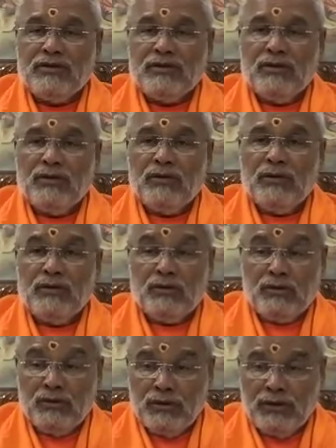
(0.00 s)
Slowly
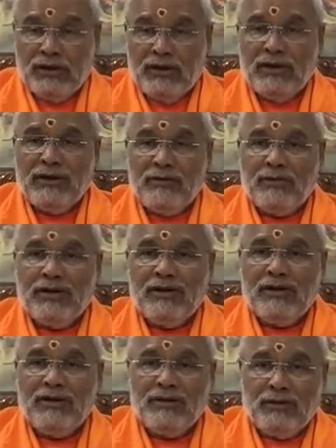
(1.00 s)
you do it
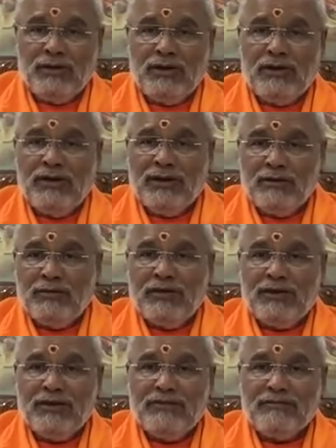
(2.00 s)

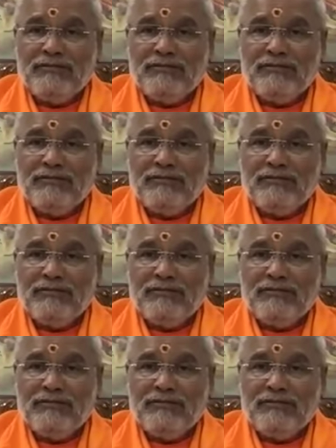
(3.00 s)
deliberately.